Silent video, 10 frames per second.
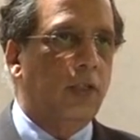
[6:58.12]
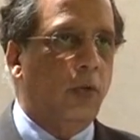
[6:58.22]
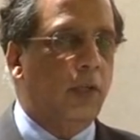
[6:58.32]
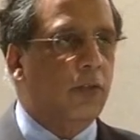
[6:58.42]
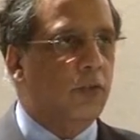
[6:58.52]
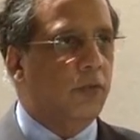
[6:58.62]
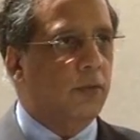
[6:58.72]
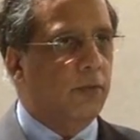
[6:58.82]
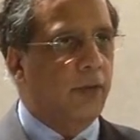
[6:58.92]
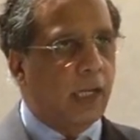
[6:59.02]
So it is
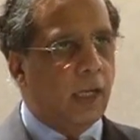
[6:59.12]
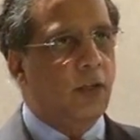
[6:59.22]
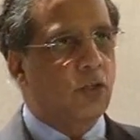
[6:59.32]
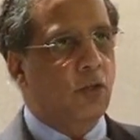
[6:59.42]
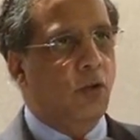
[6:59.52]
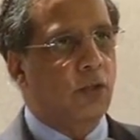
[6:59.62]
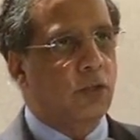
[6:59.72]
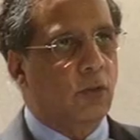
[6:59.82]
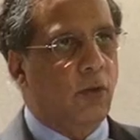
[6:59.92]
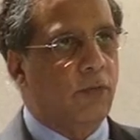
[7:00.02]
recognition
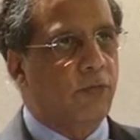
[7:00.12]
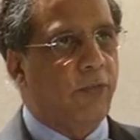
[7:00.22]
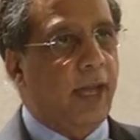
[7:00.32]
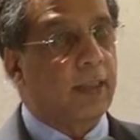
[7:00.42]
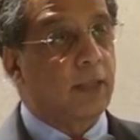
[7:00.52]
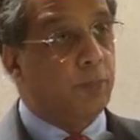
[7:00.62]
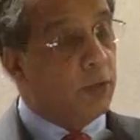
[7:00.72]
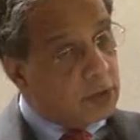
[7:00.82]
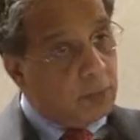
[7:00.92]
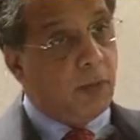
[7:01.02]
also of the fact that
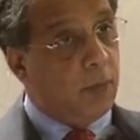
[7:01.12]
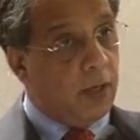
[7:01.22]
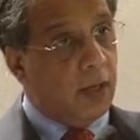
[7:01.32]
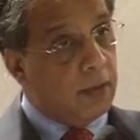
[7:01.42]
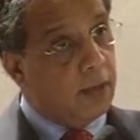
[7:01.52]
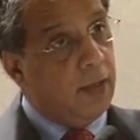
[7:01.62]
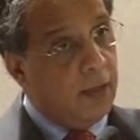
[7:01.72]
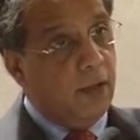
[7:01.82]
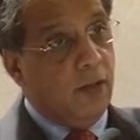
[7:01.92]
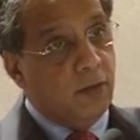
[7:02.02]
possibly we are
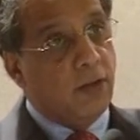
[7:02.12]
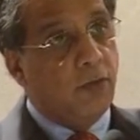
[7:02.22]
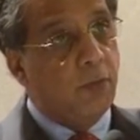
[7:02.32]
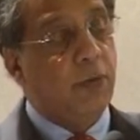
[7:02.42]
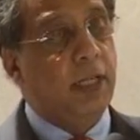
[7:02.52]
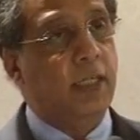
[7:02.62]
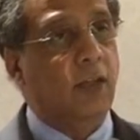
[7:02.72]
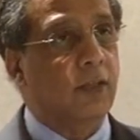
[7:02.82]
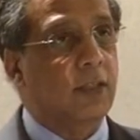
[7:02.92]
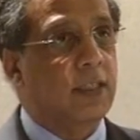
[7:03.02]

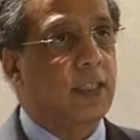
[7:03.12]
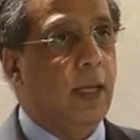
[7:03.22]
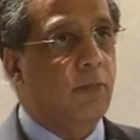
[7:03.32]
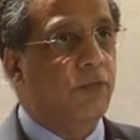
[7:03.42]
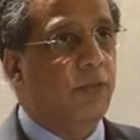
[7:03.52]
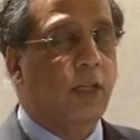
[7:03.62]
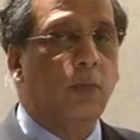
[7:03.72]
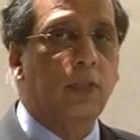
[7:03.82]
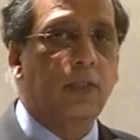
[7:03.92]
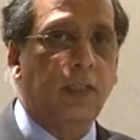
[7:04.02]
reverberating on the same
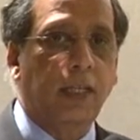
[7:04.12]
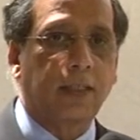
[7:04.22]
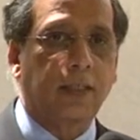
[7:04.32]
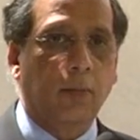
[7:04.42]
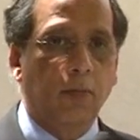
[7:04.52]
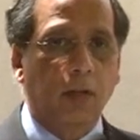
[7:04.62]
frequency at some